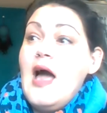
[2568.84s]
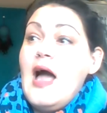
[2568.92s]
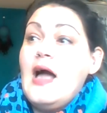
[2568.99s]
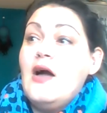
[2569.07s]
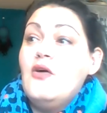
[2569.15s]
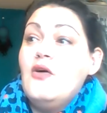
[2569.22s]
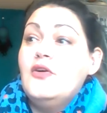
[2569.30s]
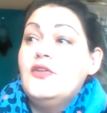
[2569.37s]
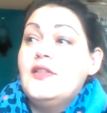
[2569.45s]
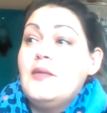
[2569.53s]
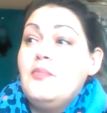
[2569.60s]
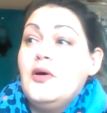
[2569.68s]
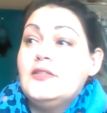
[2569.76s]
How could
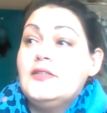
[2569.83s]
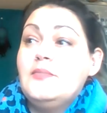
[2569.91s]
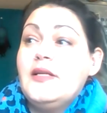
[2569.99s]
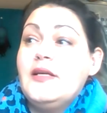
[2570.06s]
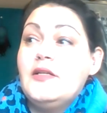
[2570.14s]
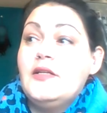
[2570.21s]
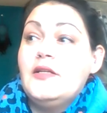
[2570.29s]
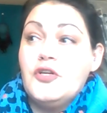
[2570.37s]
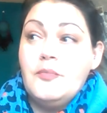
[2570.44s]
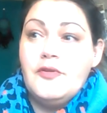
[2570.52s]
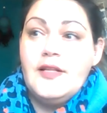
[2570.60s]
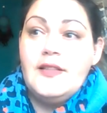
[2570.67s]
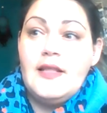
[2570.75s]
they possibly
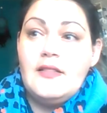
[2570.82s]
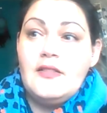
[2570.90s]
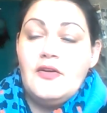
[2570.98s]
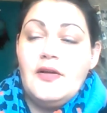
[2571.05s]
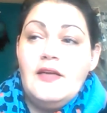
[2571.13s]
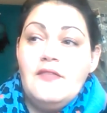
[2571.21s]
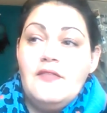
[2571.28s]
interpret that there